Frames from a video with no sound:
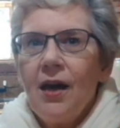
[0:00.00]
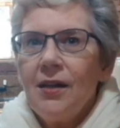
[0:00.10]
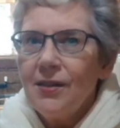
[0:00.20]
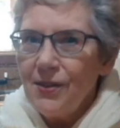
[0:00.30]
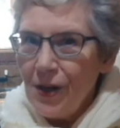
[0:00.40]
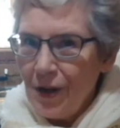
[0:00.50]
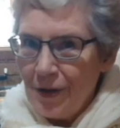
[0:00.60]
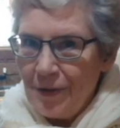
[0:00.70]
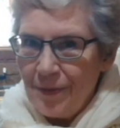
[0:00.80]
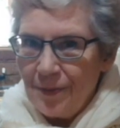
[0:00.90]

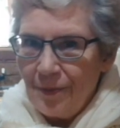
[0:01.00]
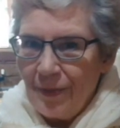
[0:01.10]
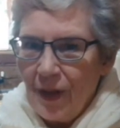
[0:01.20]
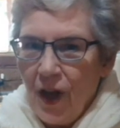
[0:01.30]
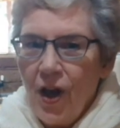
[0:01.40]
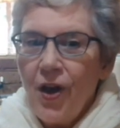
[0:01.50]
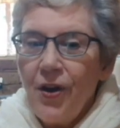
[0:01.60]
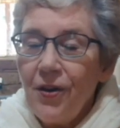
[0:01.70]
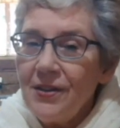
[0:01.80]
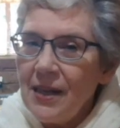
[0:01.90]
So,
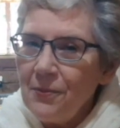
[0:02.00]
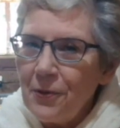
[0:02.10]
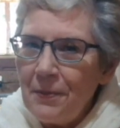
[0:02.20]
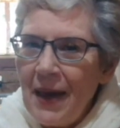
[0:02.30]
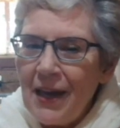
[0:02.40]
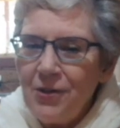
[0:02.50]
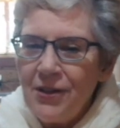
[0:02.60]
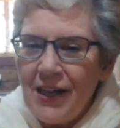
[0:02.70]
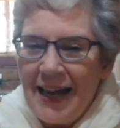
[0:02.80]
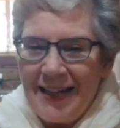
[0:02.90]
who's up for a pantry
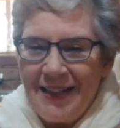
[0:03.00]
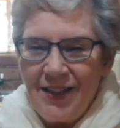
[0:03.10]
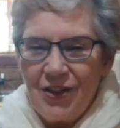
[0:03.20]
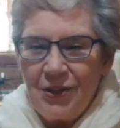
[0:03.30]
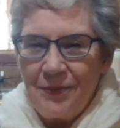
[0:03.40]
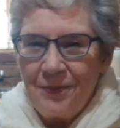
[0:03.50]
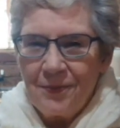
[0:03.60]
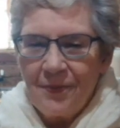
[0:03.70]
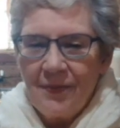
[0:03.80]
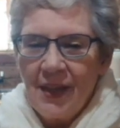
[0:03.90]
challenge?
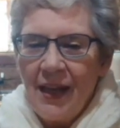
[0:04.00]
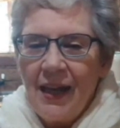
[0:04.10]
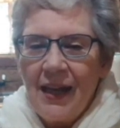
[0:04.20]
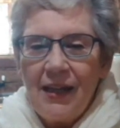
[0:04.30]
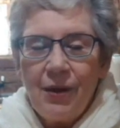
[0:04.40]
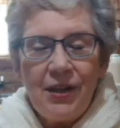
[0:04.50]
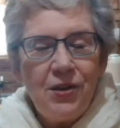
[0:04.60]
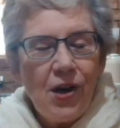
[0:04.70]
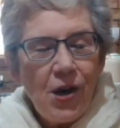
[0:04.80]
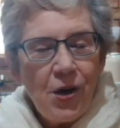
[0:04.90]
Now, I
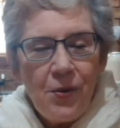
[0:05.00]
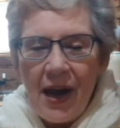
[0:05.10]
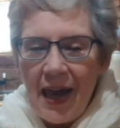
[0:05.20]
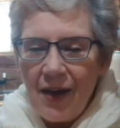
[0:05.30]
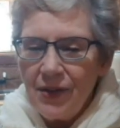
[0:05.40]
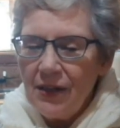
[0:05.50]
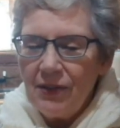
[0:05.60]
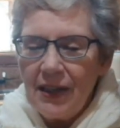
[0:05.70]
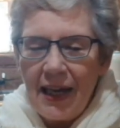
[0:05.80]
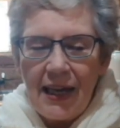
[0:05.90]
know I haven't
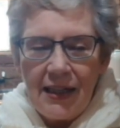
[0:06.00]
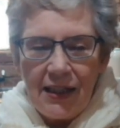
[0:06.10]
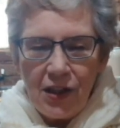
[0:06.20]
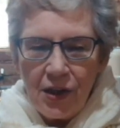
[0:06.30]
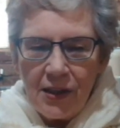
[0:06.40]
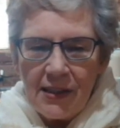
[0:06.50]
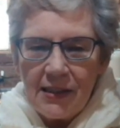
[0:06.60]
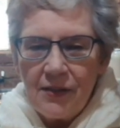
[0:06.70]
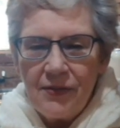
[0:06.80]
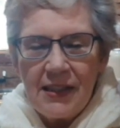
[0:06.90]
given any notice
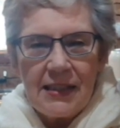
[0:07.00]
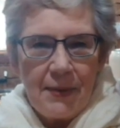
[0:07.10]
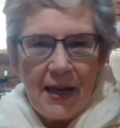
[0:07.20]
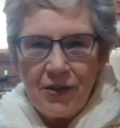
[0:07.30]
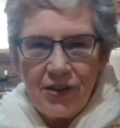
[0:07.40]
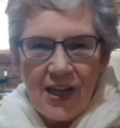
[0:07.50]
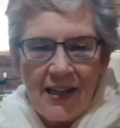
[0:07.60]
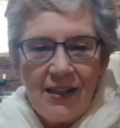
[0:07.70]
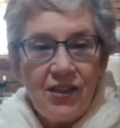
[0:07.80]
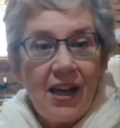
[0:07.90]
of this pantry
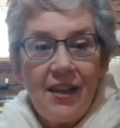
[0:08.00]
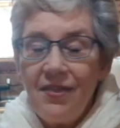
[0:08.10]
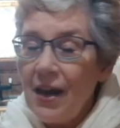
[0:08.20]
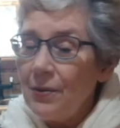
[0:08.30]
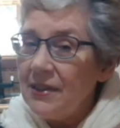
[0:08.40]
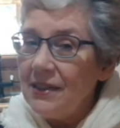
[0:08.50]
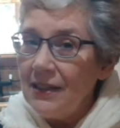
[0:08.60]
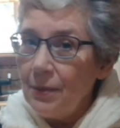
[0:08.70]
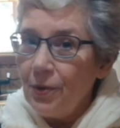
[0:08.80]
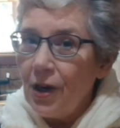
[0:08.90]
challenge, and that was
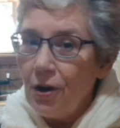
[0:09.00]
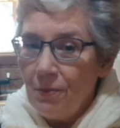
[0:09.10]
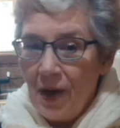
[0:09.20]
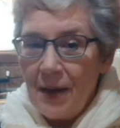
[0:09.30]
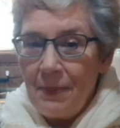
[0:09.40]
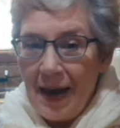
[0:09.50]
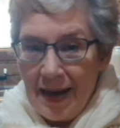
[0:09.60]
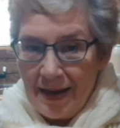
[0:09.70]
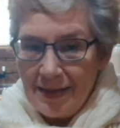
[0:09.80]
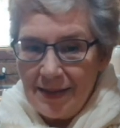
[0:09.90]
deliberate on my
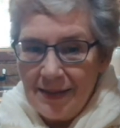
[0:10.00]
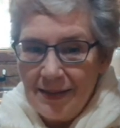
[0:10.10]
part.